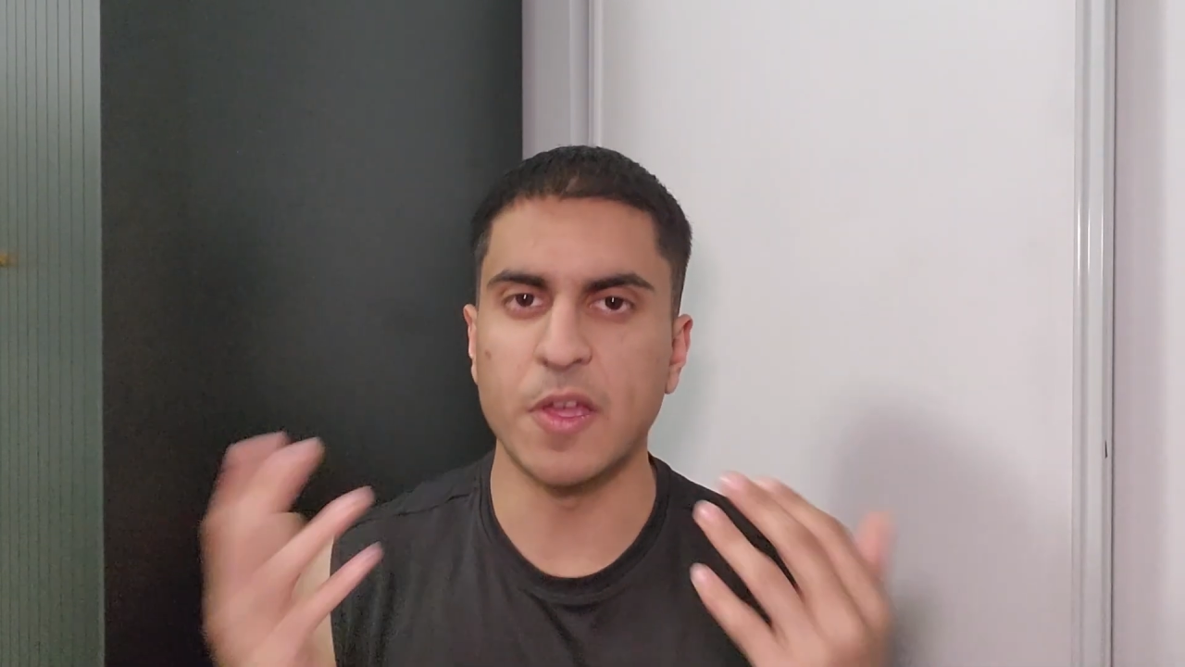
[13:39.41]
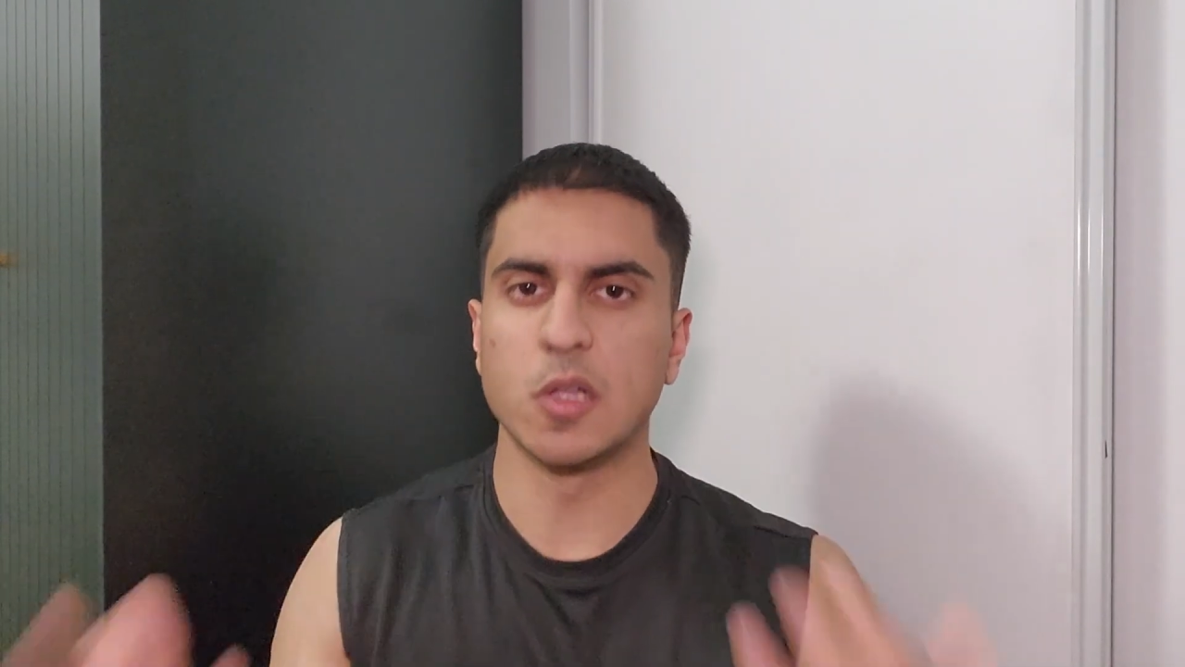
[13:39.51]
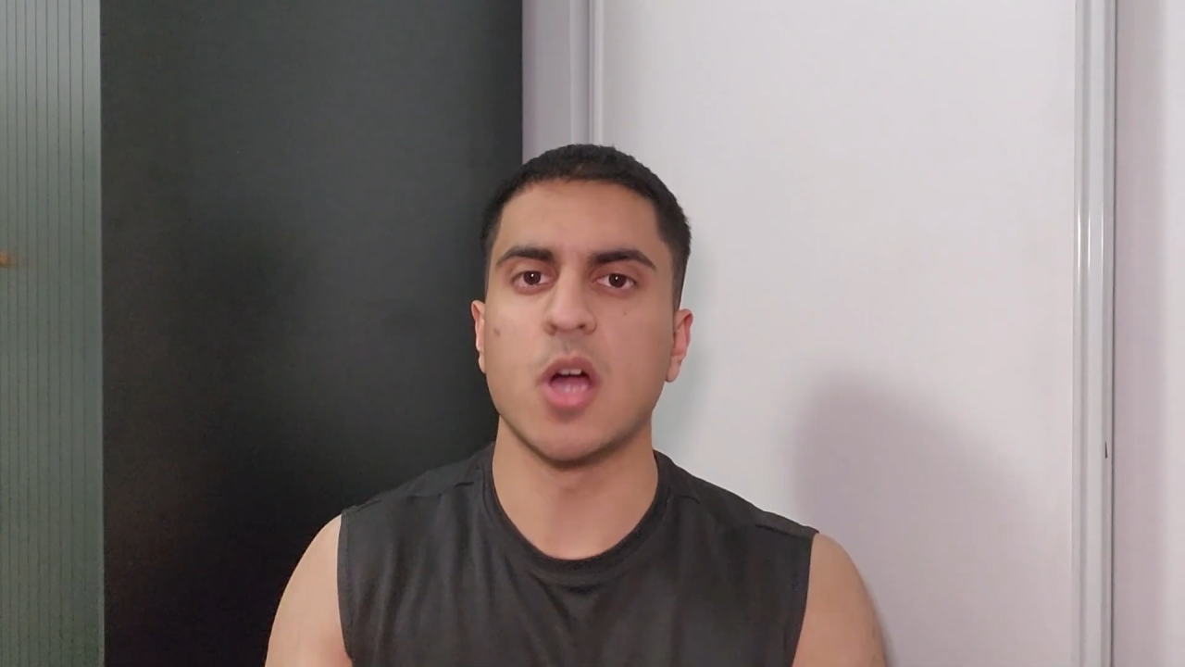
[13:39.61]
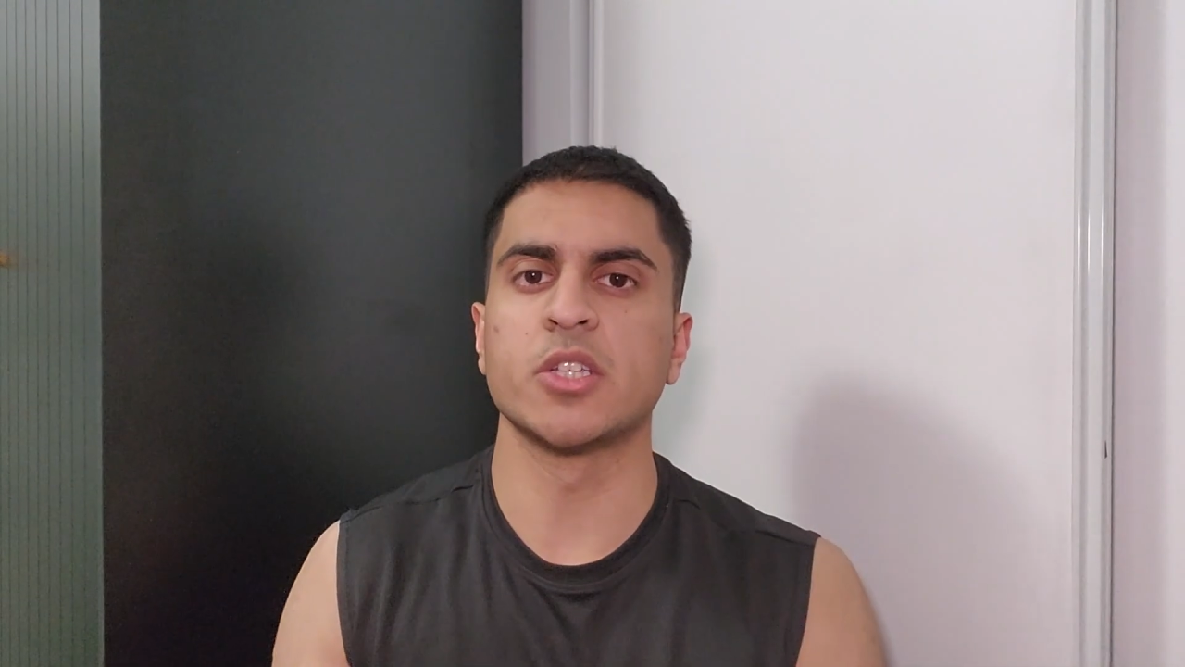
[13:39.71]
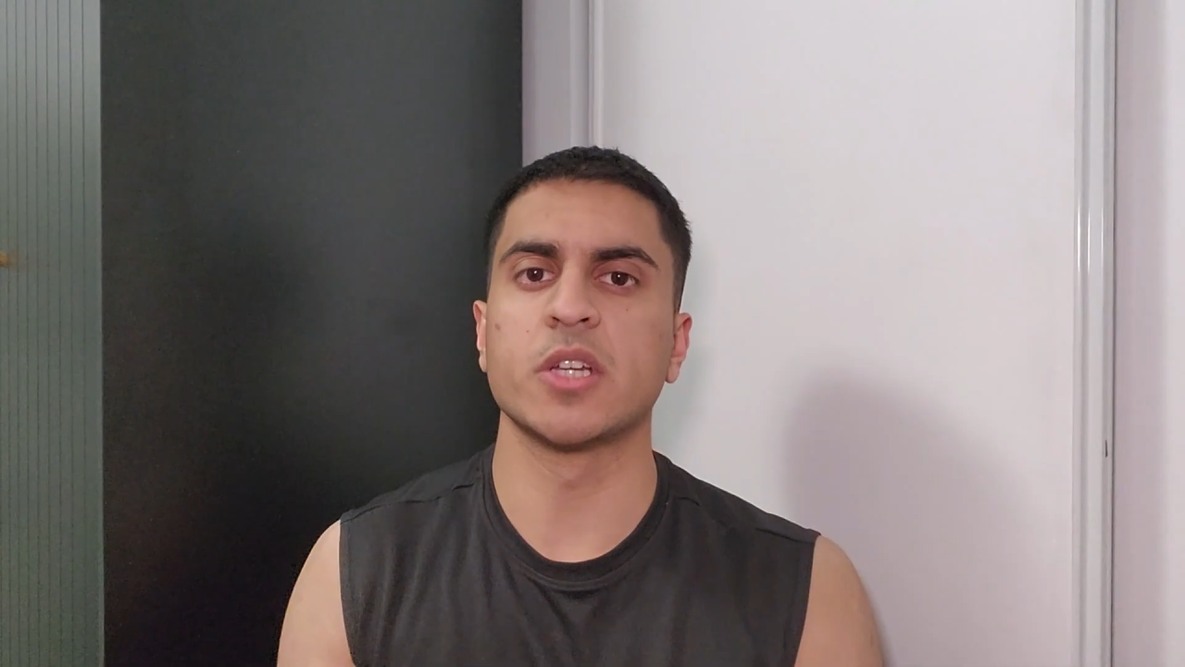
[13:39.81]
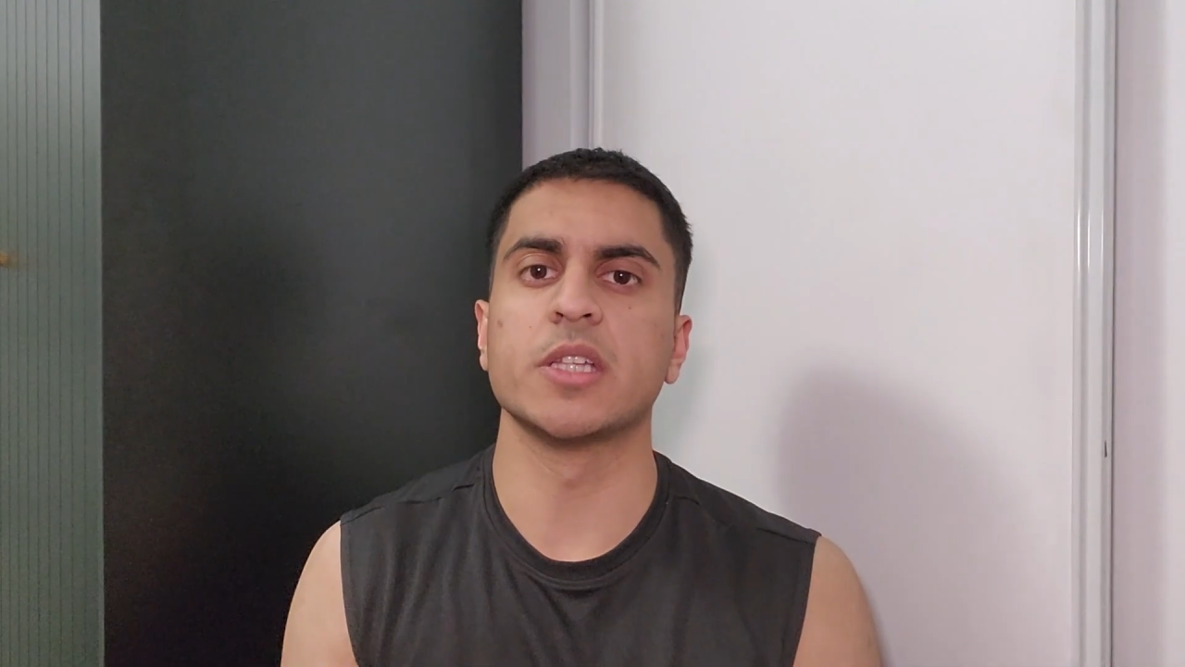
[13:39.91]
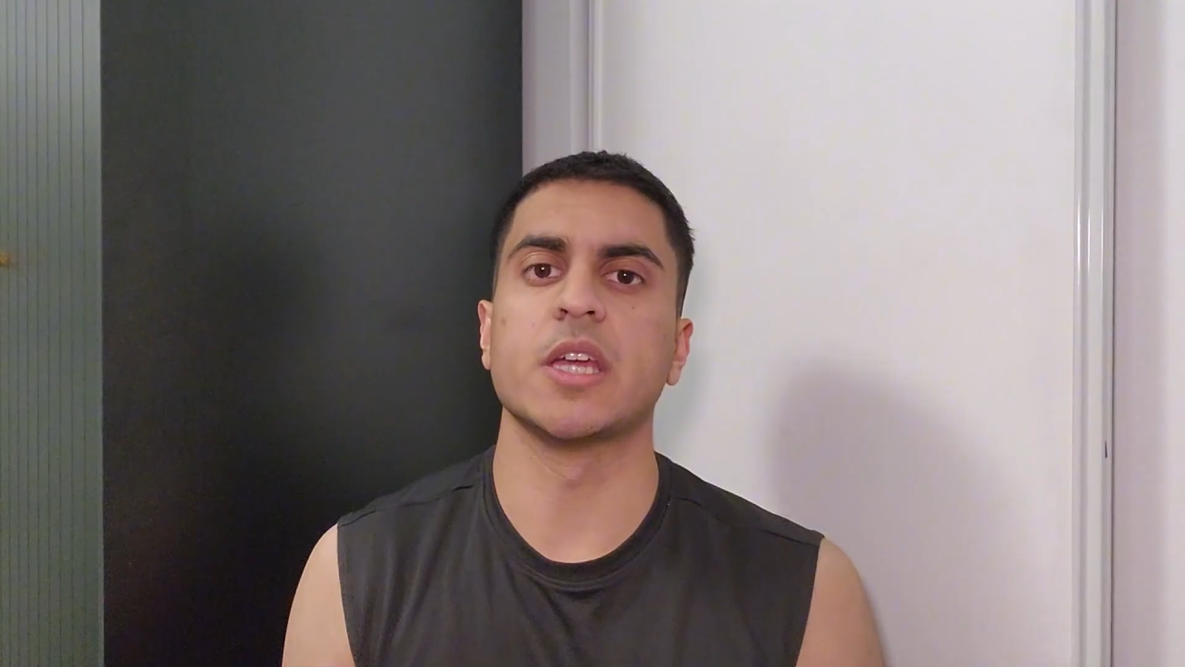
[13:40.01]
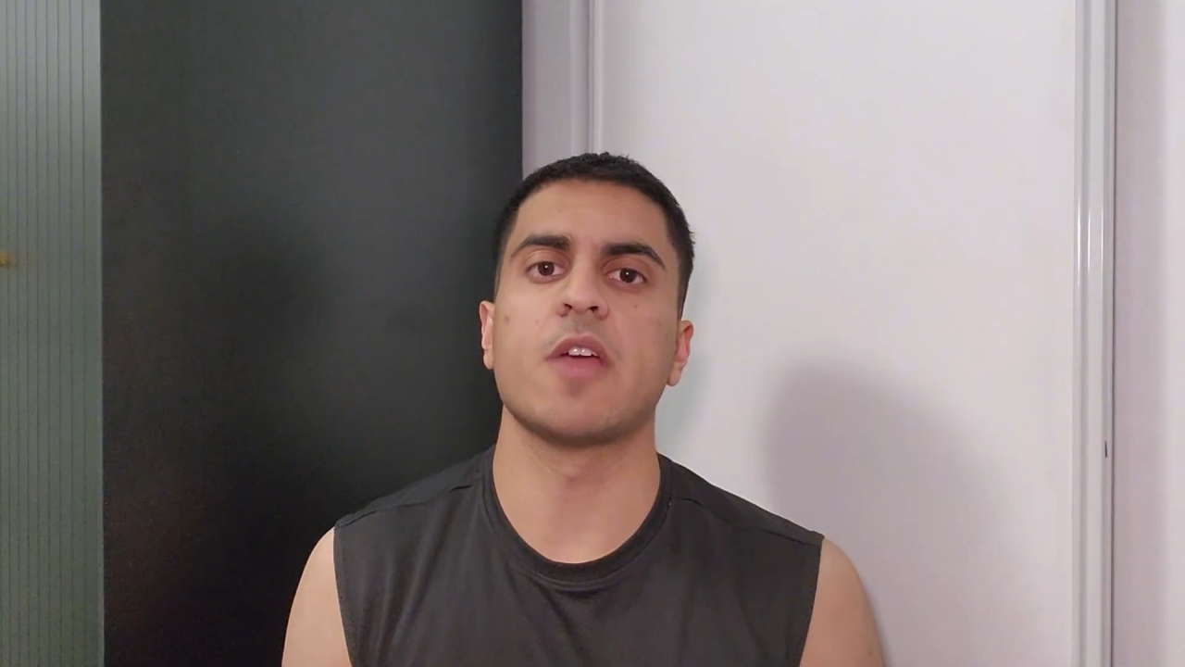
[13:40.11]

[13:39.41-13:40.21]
it logically.